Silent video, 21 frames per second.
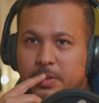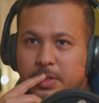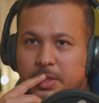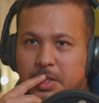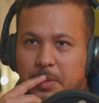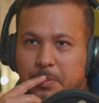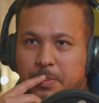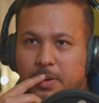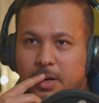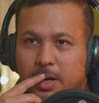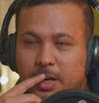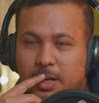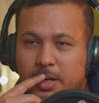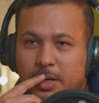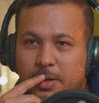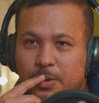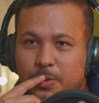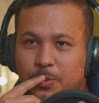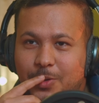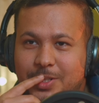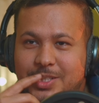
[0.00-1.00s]

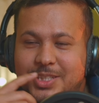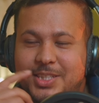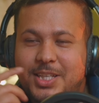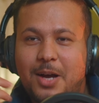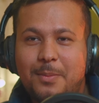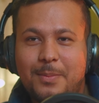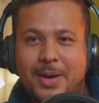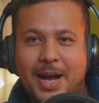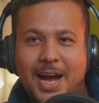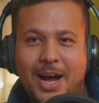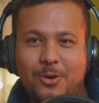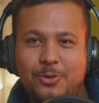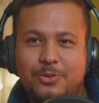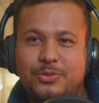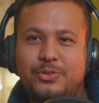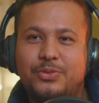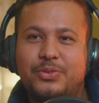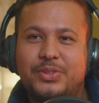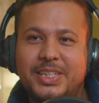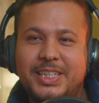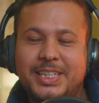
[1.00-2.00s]
Nepal was somehow
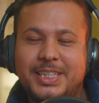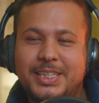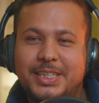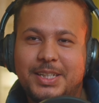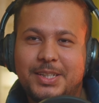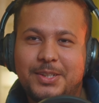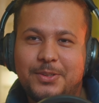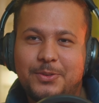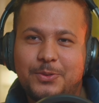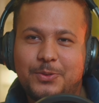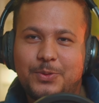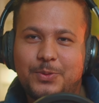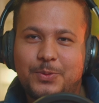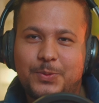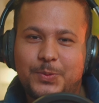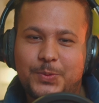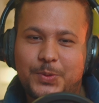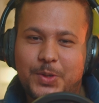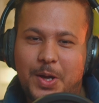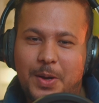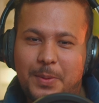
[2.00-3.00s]
freed
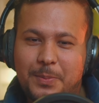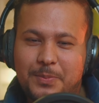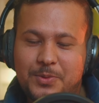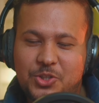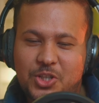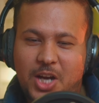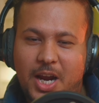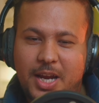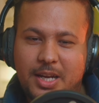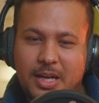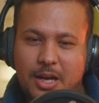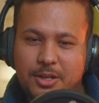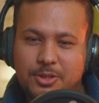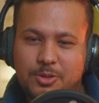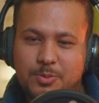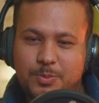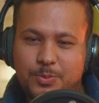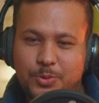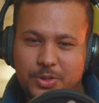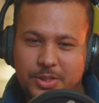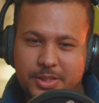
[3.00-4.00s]
from China's
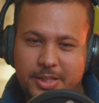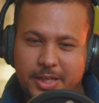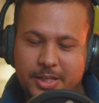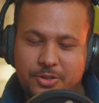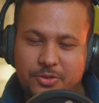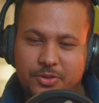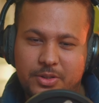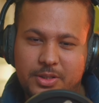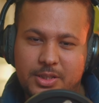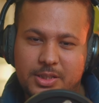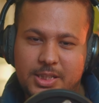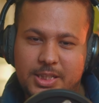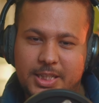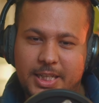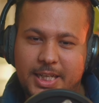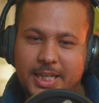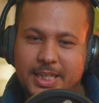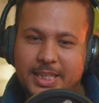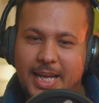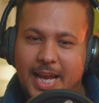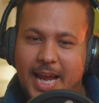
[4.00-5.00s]
Protectorate
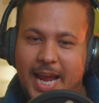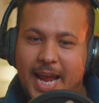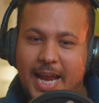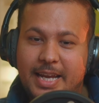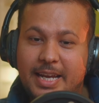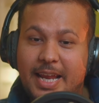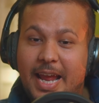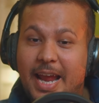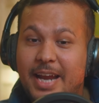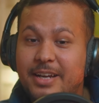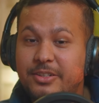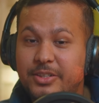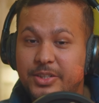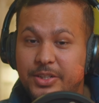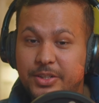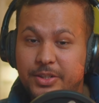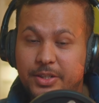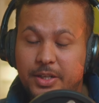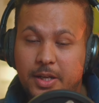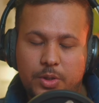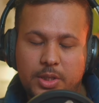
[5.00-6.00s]
State and
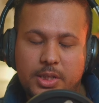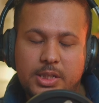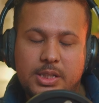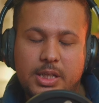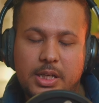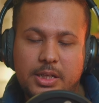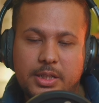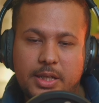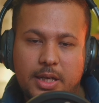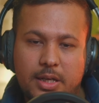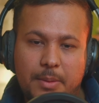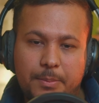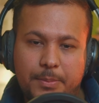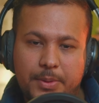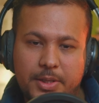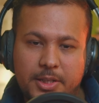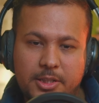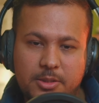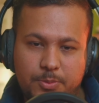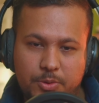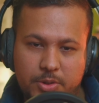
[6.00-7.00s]
entered East India
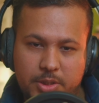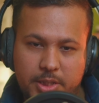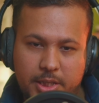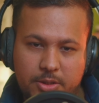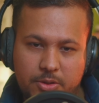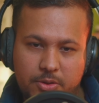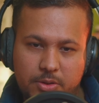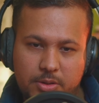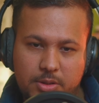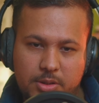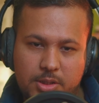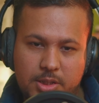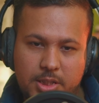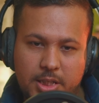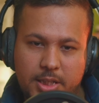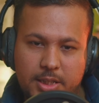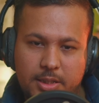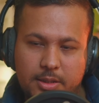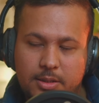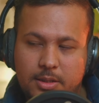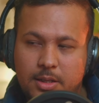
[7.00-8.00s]
Company's Protectorate State.